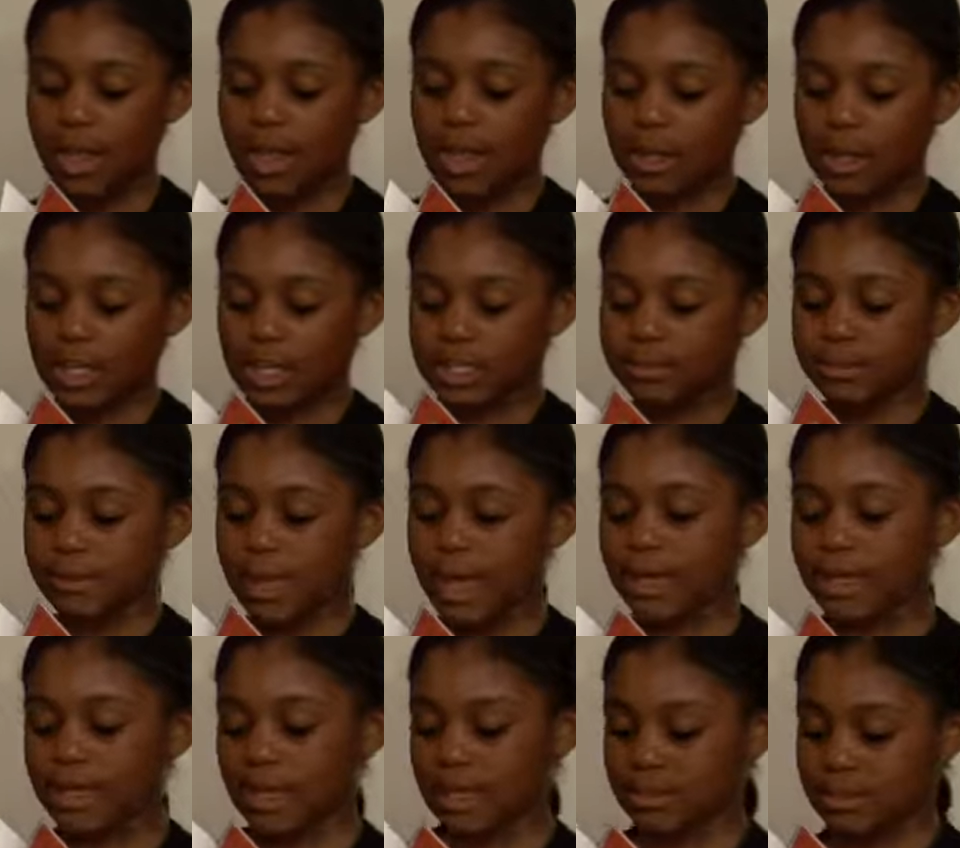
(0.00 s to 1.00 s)
and as
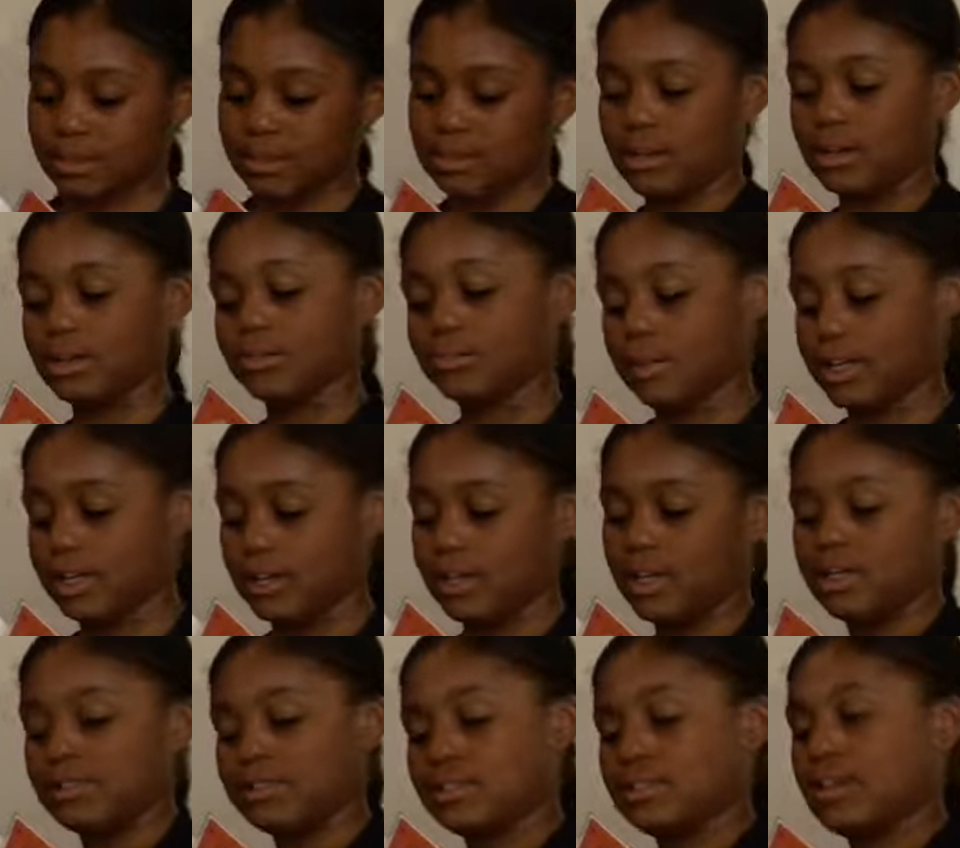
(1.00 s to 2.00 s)
black as a dark midnight